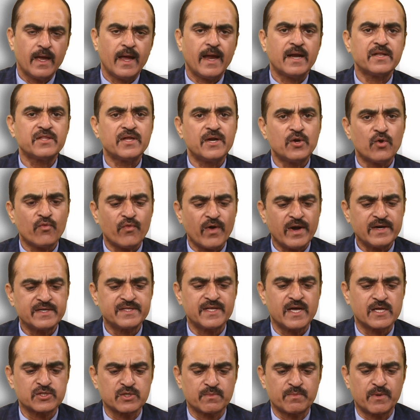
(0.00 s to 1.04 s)
And the endophytes,
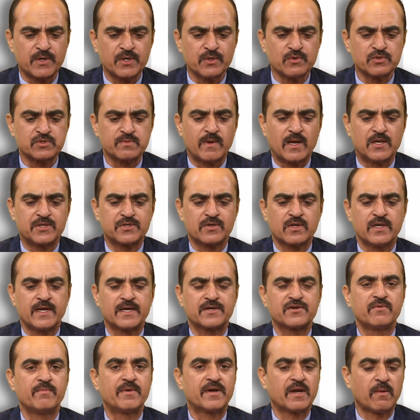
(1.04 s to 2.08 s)
they also produce biologically
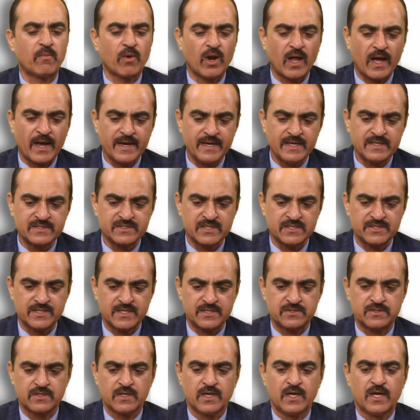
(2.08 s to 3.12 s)
active metabolites such
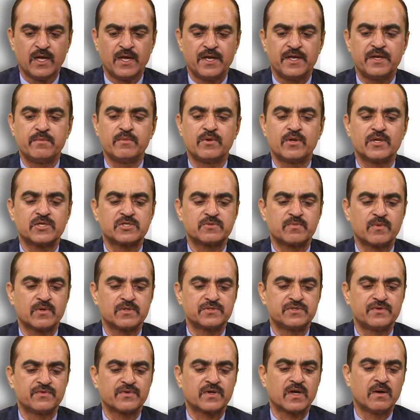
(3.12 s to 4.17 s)
as immune
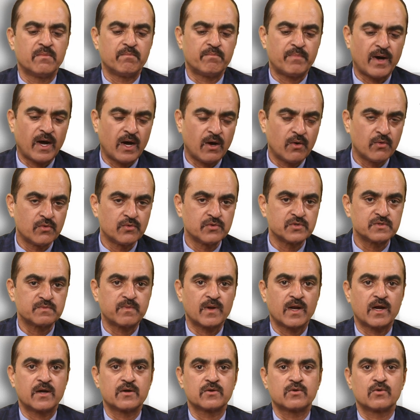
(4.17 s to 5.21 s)
responsive compounds,
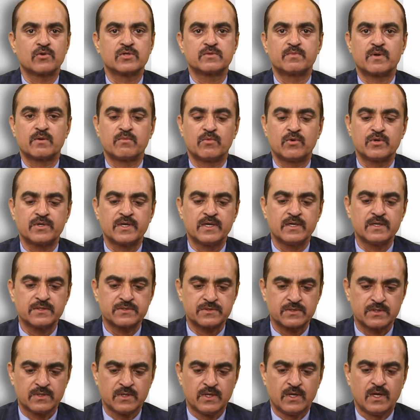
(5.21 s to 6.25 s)
plant growth
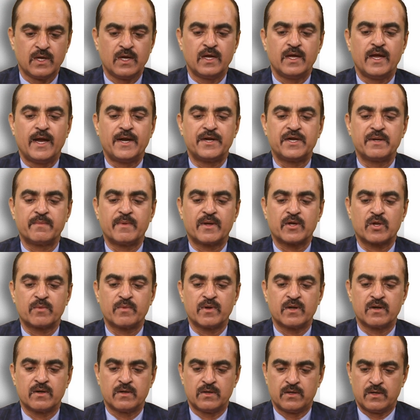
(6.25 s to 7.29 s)
promoters,
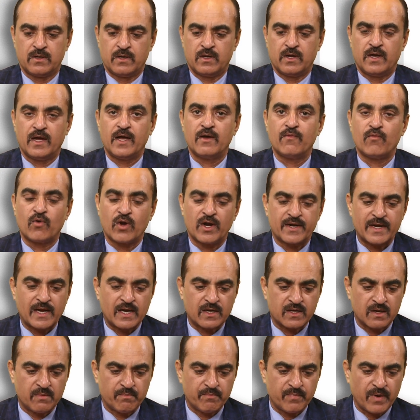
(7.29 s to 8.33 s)
antimicrobial volatile
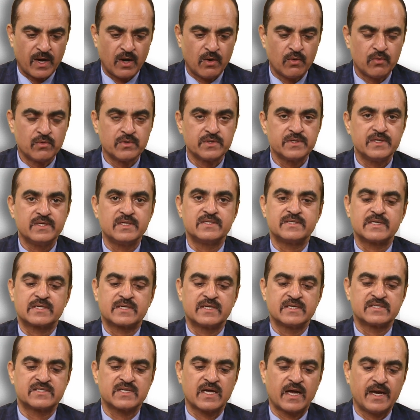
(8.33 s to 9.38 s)
compound,
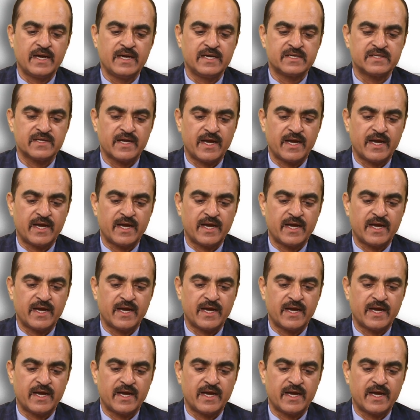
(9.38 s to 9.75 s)
insecticides,